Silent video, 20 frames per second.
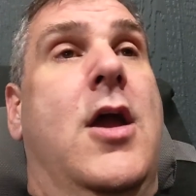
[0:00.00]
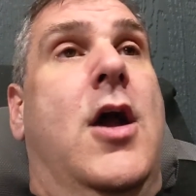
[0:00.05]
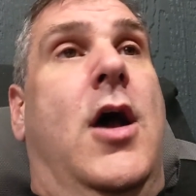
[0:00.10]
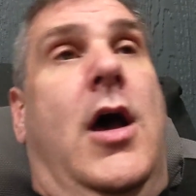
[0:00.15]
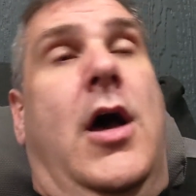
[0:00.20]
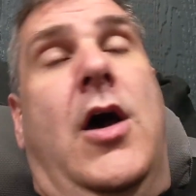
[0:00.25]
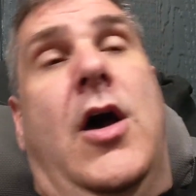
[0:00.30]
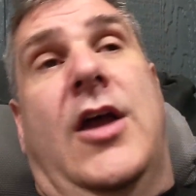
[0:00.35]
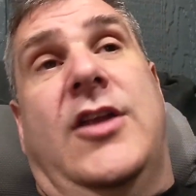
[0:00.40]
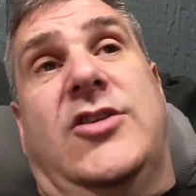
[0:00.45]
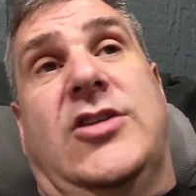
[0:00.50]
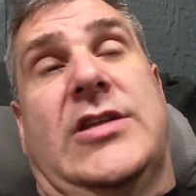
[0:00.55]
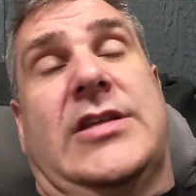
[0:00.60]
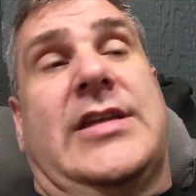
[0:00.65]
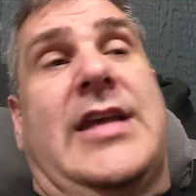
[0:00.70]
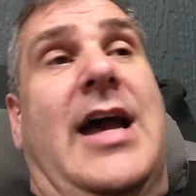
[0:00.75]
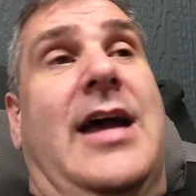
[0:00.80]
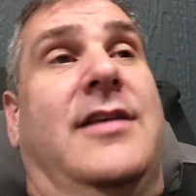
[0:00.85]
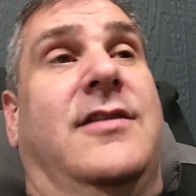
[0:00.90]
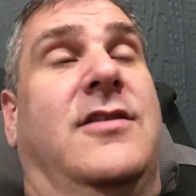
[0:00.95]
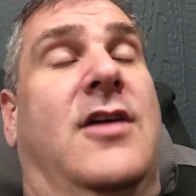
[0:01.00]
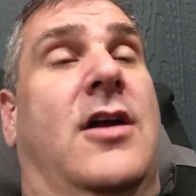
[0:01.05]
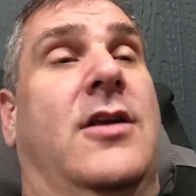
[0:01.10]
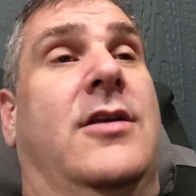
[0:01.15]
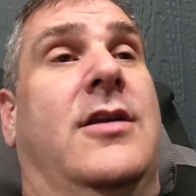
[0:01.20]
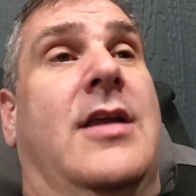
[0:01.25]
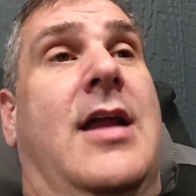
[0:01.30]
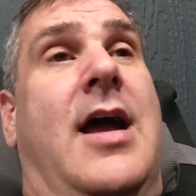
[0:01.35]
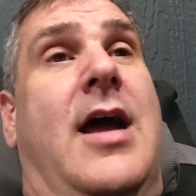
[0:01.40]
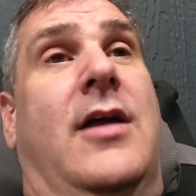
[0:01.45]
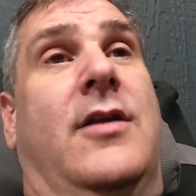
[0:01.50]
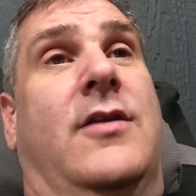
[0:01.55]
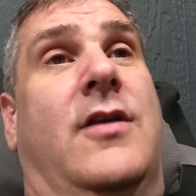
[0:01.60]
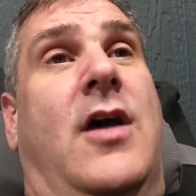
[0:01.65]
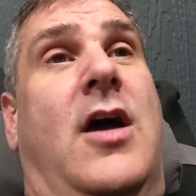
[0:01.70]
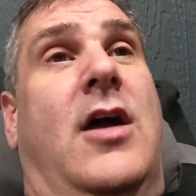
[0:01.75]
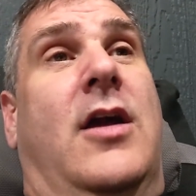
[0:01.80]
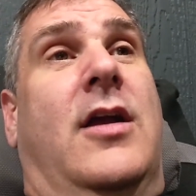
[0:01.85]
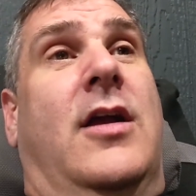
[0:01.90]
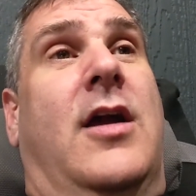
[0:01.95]
Oh, I just got done,
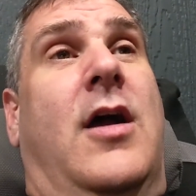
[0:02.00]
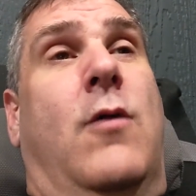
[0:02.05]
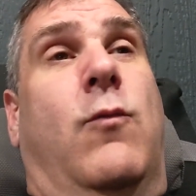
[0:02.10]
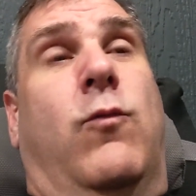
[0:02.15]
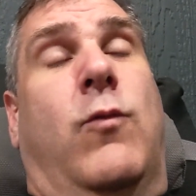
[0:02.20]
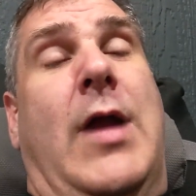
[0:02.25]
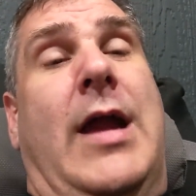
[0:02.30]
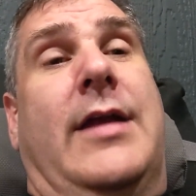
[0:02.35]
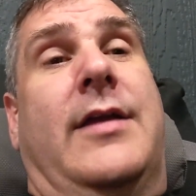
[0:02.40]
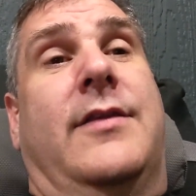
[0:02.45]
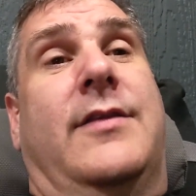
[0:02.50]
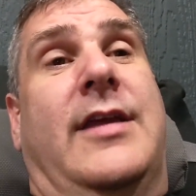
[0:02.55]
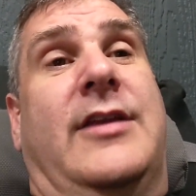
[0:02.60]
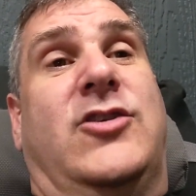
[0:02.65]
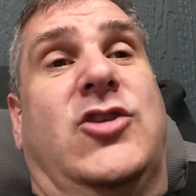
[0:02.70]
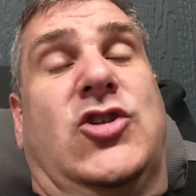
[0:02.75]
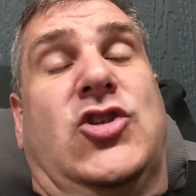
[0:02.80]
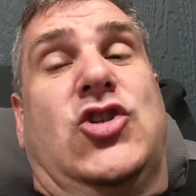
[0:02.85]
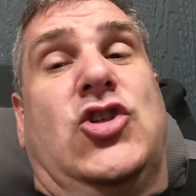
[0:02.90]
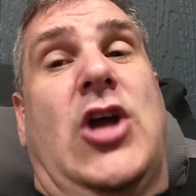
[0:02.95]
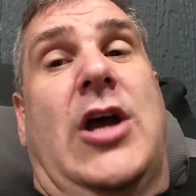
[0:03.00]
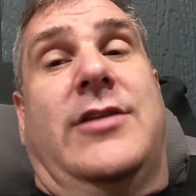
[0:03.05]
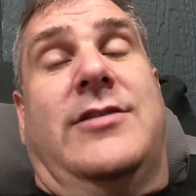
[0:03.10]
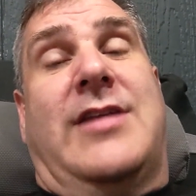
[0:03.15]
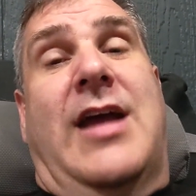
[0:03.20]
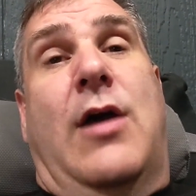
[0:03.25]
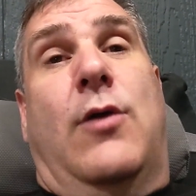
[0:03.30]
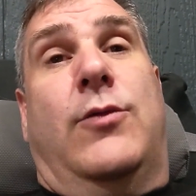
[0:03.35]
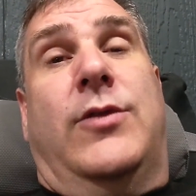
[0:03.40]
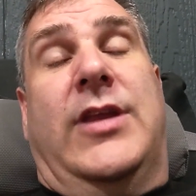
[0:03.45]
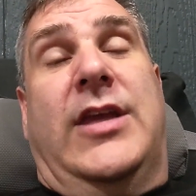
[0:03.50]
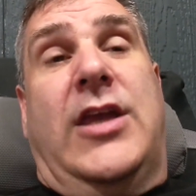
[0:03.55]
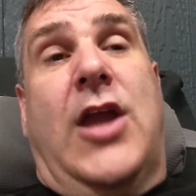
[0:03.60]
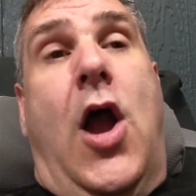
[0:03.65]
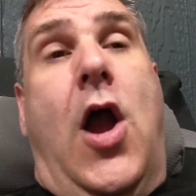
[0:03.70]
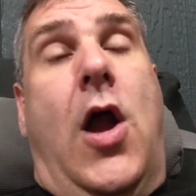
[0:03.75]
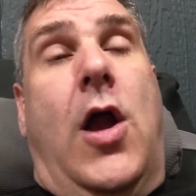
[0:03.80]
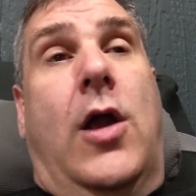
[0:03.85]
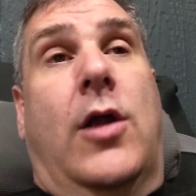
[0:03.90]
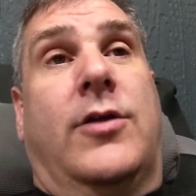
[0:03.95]
got wrecked. They just shut down the
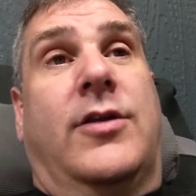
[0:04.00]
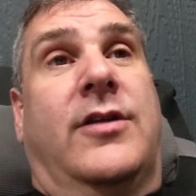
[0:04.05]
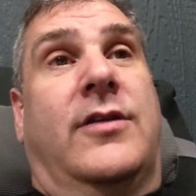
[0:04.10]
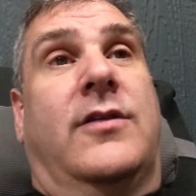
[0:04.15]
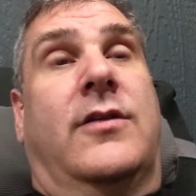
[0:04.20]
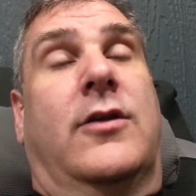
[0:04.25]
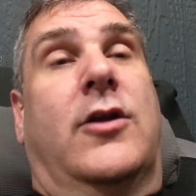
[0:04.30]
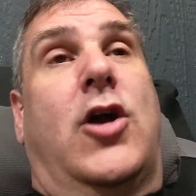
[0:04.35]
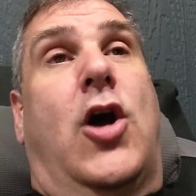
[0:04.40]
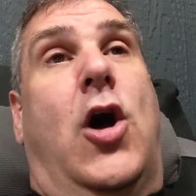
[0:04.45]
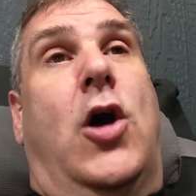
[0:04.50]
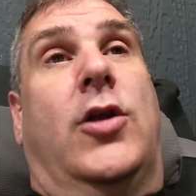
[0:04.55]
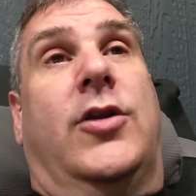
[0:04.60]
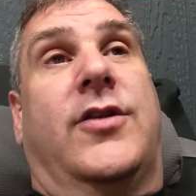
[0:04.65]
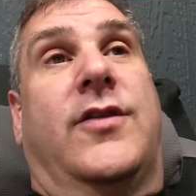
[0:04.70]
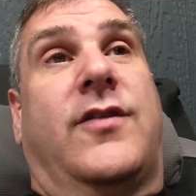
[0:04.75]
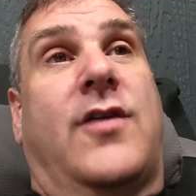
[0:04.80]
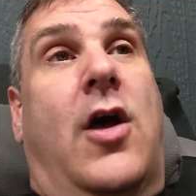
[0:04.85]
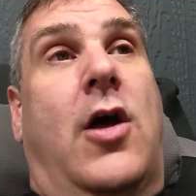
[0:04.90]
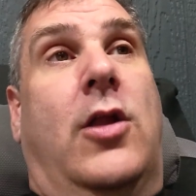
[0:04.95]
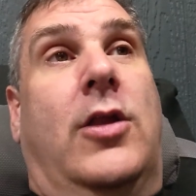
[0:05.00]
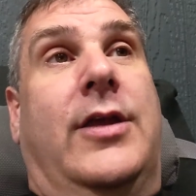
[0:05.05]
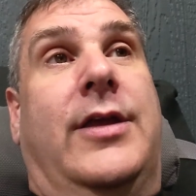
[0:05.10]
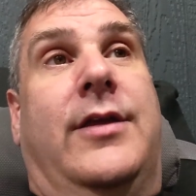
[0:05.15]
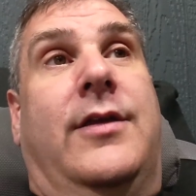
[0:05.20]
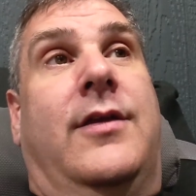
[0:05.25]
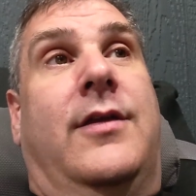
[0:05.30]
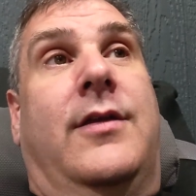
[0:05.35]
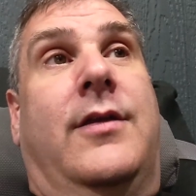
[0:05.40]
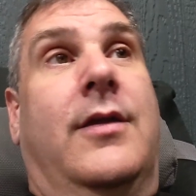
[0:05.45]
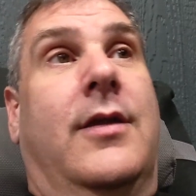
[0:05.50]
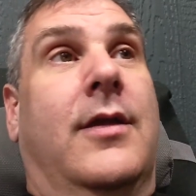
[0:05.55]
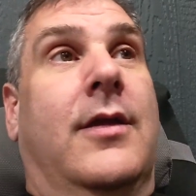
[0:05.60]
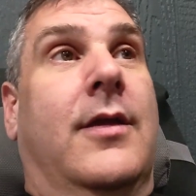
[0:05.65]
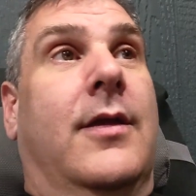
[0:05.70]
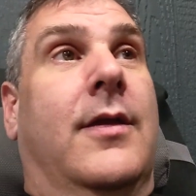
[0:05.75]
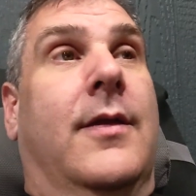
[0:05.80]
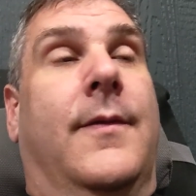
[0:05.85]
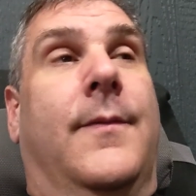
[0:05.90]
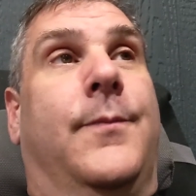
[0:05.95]
yard and called us all in
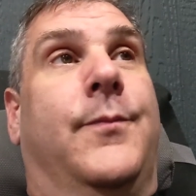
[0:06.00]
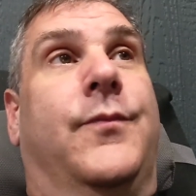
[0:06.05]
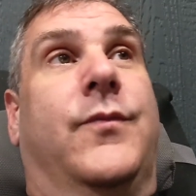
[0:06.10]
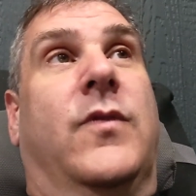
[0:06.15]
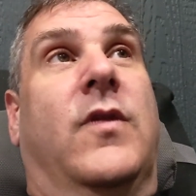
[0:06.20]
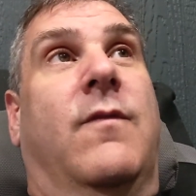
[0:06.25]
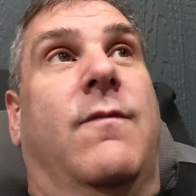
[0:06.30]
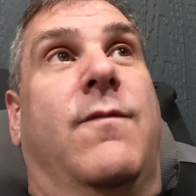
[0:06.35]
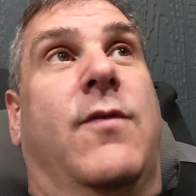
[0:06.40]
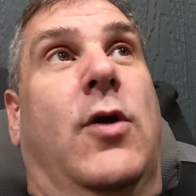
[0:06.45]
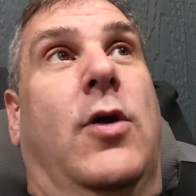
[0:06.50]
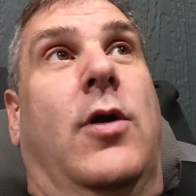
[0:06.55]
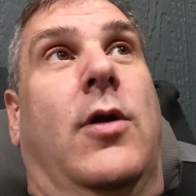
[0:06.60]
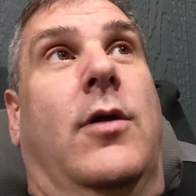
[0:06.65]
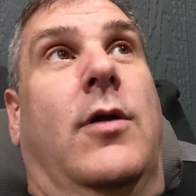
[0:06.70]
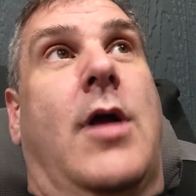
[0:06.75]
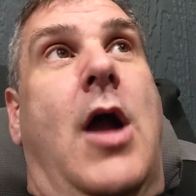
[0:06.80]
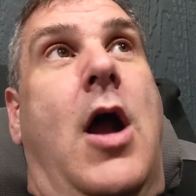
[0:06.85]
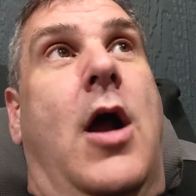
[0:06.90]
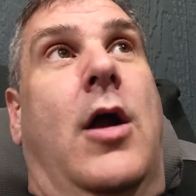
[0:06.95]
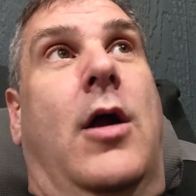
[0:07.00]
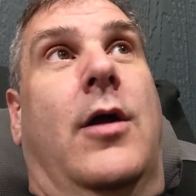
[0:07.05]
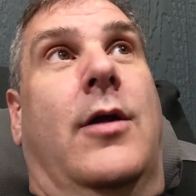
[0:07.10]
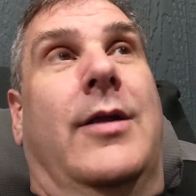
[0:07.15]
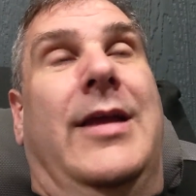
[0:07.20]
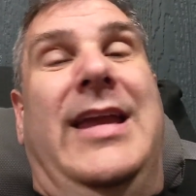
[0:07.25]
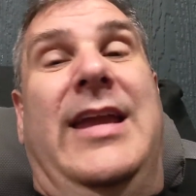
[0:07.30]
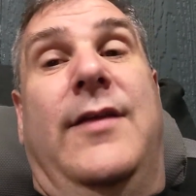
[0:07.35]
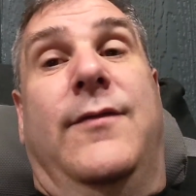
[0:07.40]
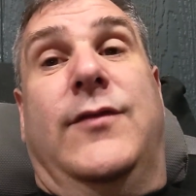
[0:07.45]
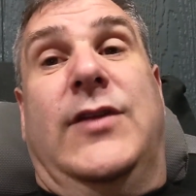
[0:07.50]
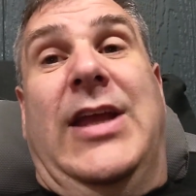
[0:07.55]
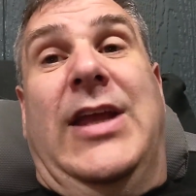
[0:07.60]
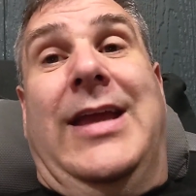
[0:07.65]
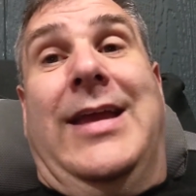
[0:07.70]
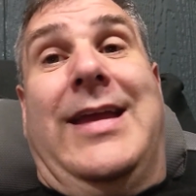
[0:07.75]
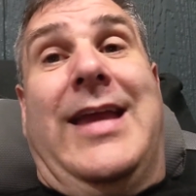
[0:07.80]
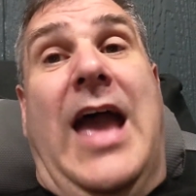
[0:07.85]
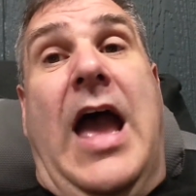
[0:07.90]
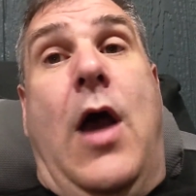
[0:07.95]
for our
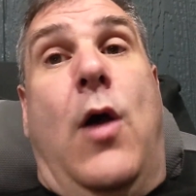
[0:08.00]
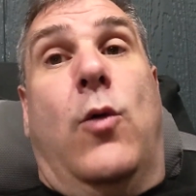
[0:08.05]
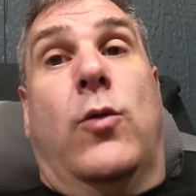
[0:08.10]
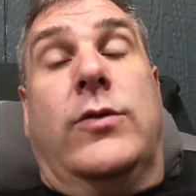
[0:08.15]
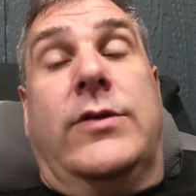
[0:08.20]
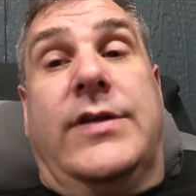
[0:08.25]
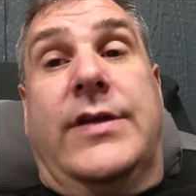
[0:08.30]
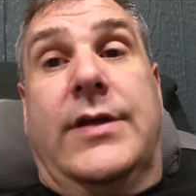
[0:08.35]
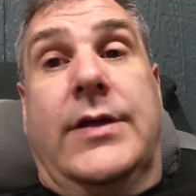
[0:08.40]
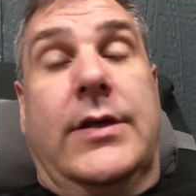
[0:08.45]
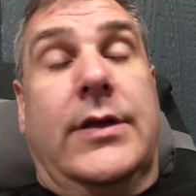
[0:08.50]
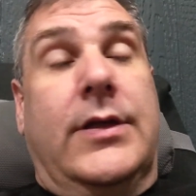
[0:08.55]
evening count.